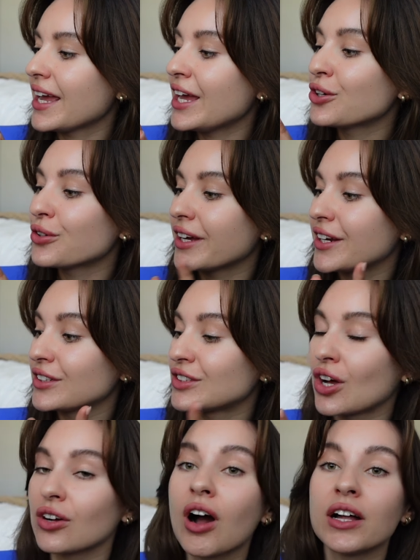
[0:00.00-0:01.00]
energetic
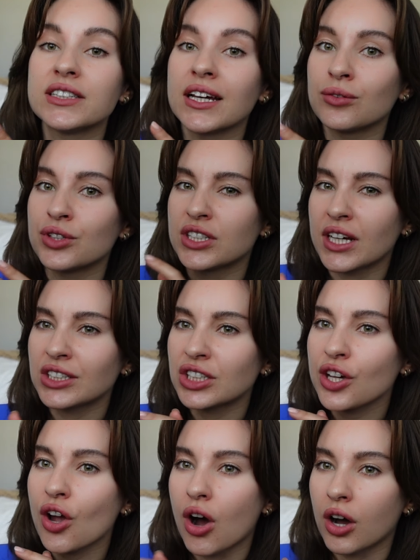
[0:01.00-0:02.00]
cell content, which is
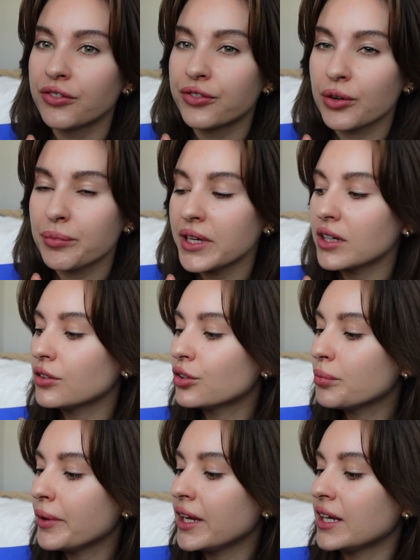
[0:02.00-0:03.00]
actually off for me a
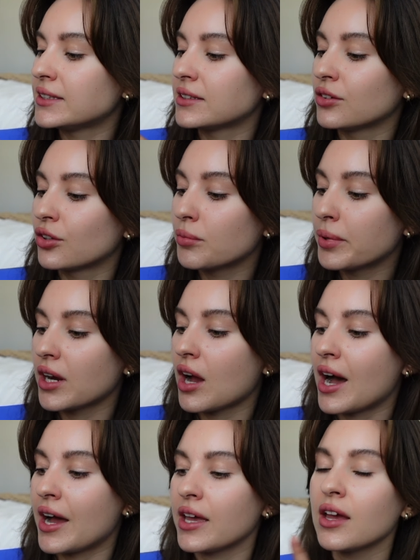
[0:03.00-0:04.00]
little bit. It's a little bit
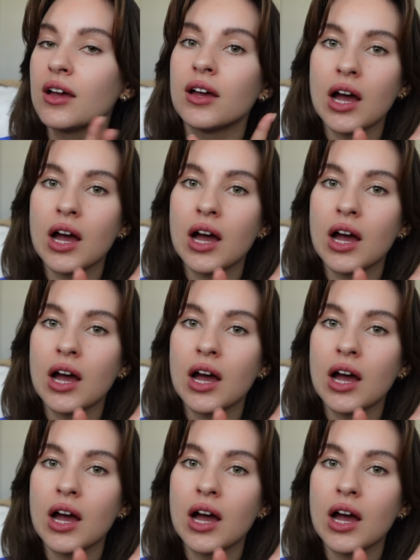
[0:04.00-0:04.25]
high.